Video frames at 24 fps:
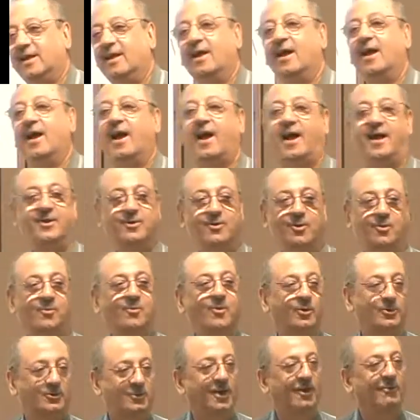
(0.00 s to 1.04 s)
I know
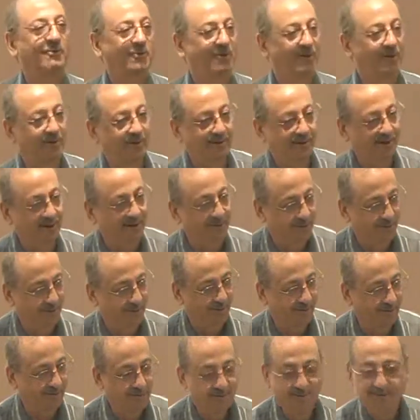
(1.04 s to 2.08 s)
most of you already know.
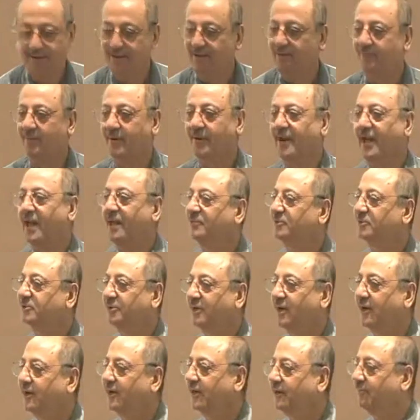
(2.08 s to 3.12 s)
But I'm
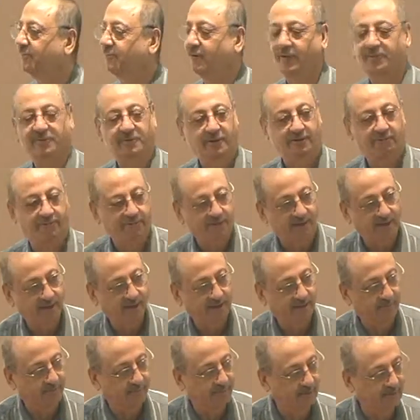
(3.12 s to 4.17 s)
starting from the very
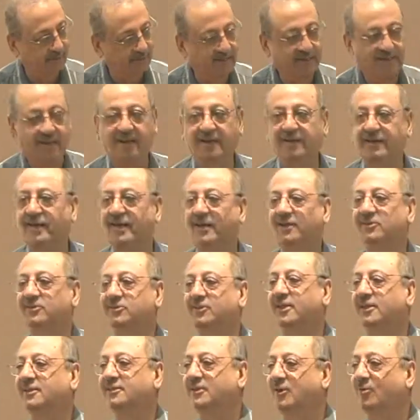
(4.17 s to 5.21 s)
beginning in case
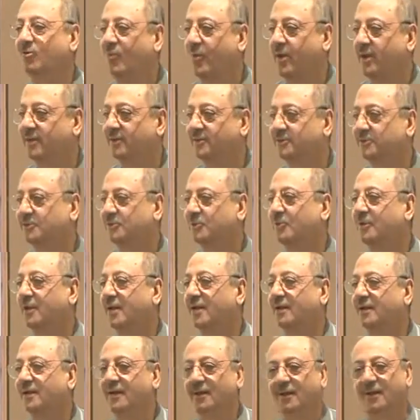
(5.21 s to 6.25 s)
there is one
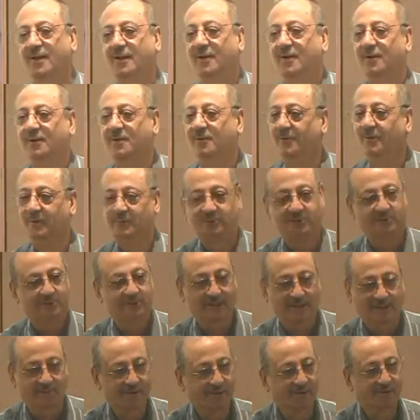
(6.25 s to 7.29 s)
student who's
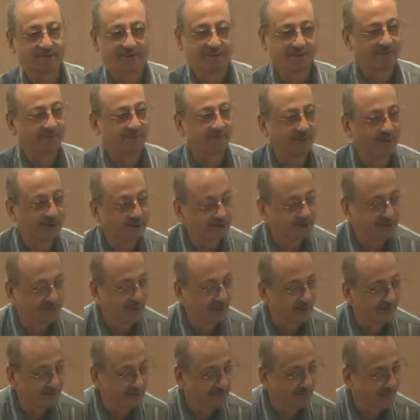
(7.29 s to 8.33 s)
coming for the first
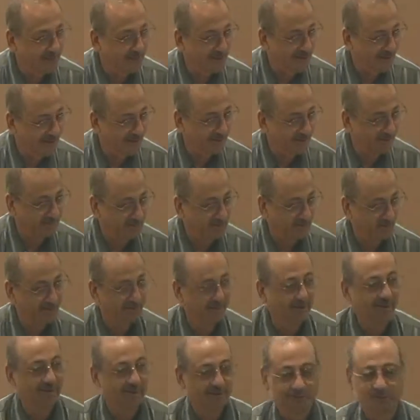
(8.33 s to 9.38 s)
time to learn Arabic,
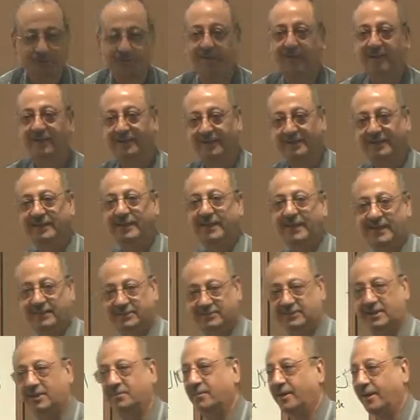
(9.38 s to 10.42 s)
so that he gets
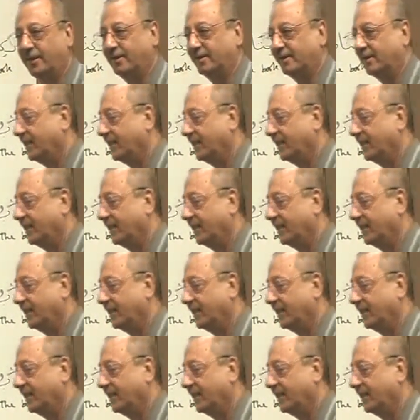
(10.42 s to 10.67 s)
some idea,